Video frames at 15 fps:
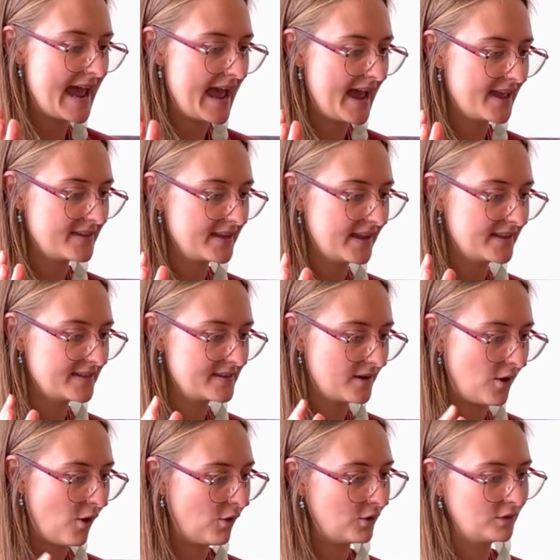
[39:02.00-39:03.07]
And then
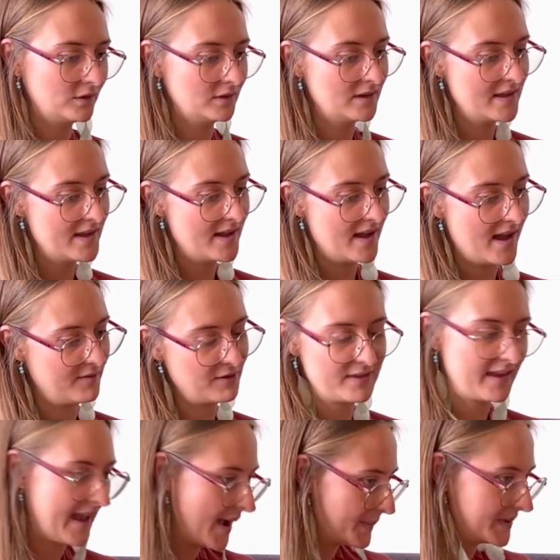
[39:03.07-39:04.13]
the whole,
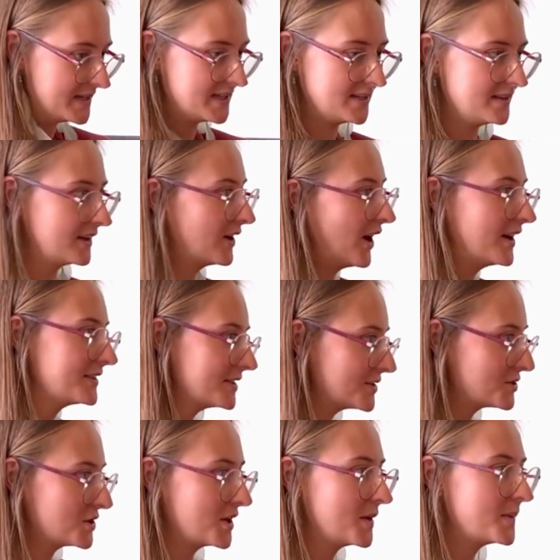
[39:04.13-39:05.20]
everything happened in the Gaza
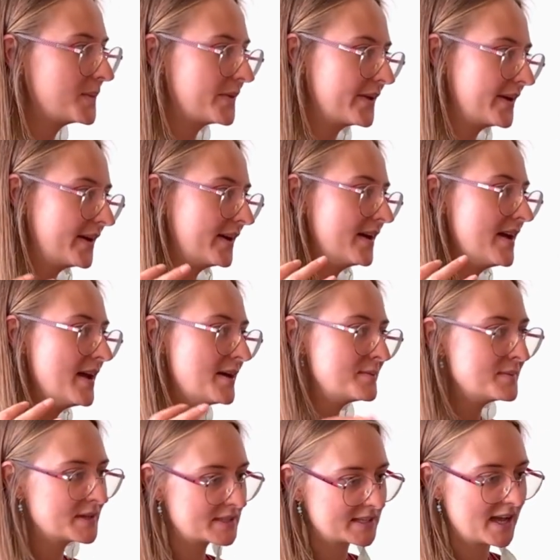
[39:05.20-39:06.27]
Strip. The
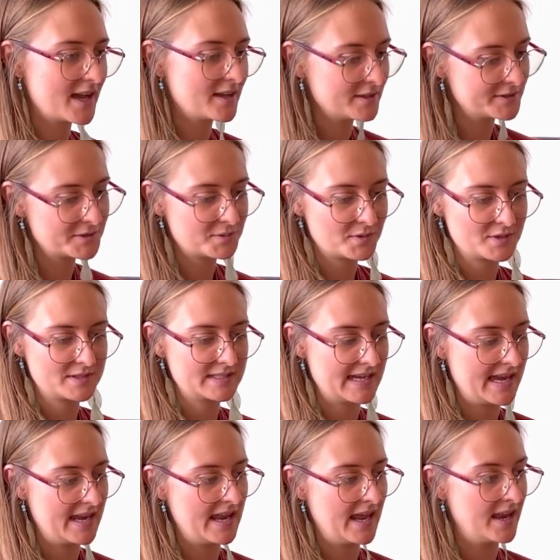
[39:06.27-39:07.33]
missiles were
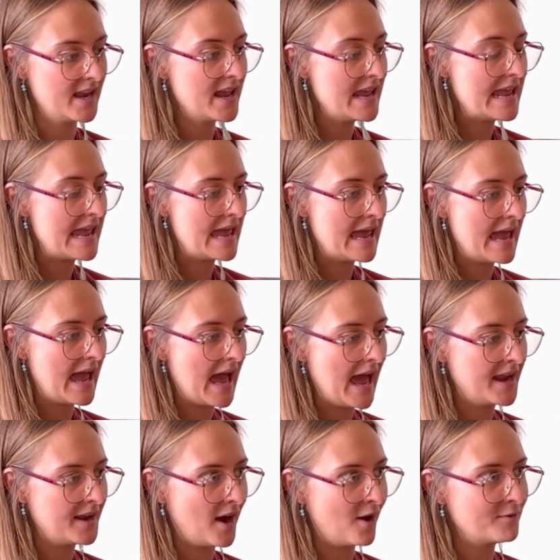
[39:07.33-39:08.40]
sent.
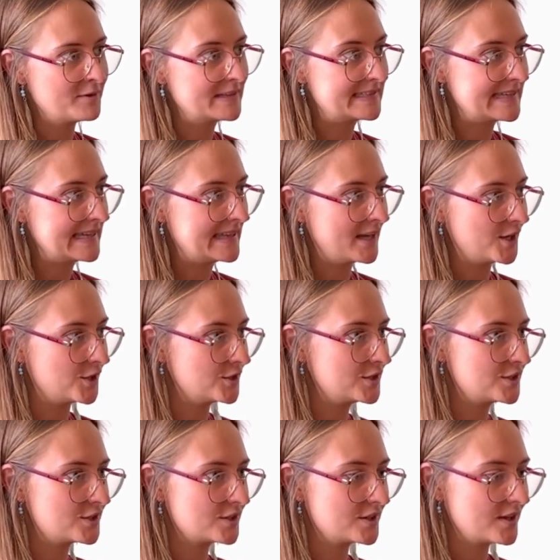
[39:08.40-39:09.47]
And obviously
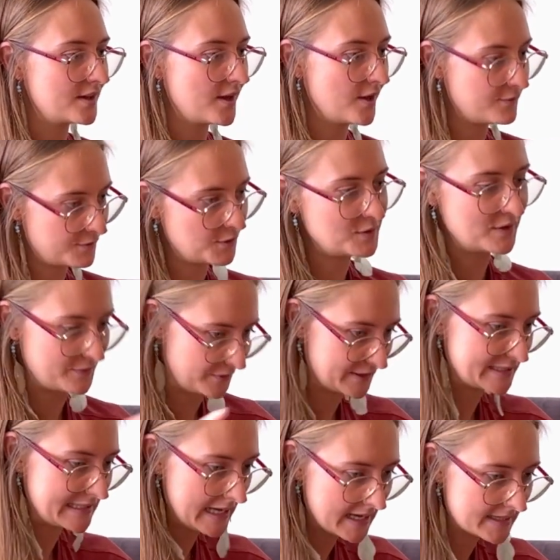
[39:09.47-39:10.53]
there's a few
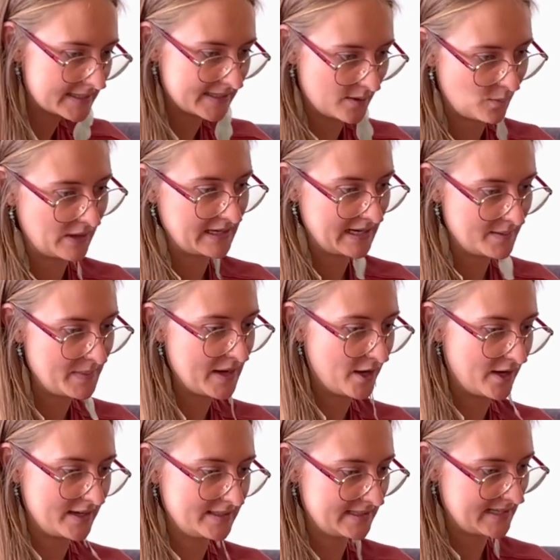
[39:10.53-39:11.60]
different sides that one can be
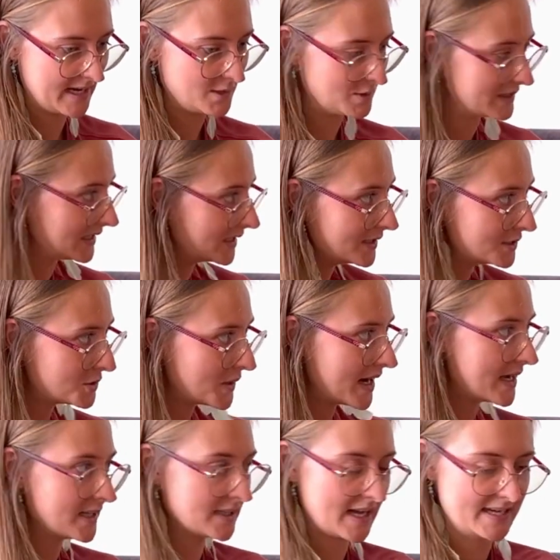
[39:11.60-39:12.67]
on. I stand with
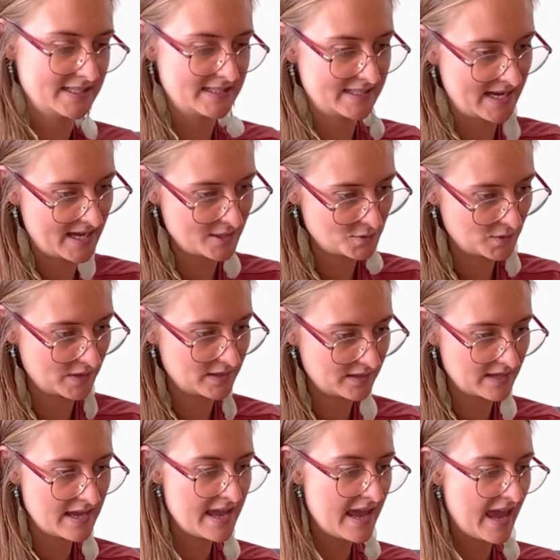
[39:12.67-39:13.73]
Israel. I stand with